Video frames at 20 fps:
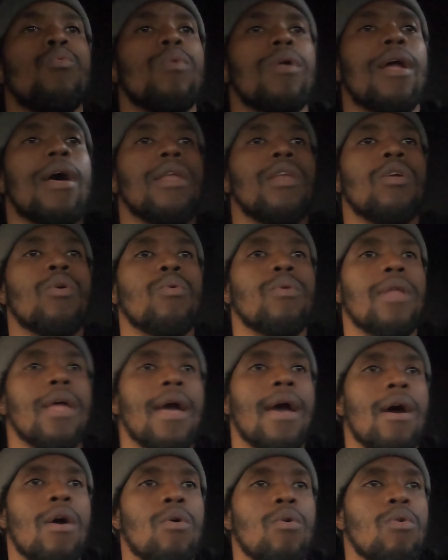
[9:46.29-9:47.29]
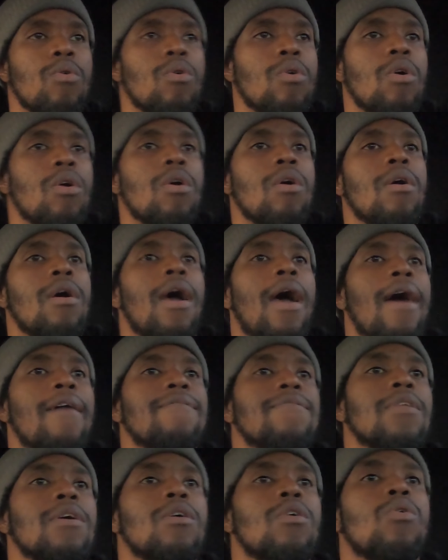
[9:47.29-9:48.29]
what I know now,
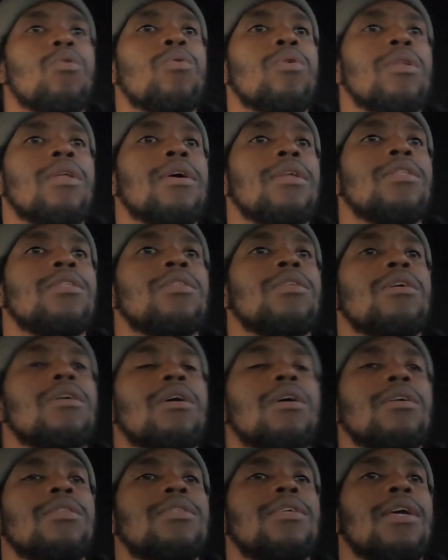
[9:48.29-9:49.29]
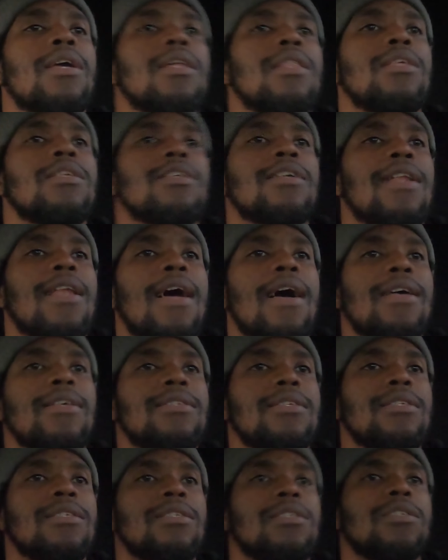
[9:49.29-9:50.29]
after going and uh, taking these
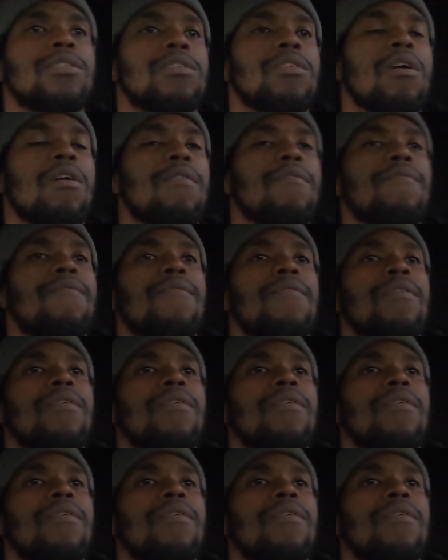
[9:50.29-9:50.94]
classes and stuff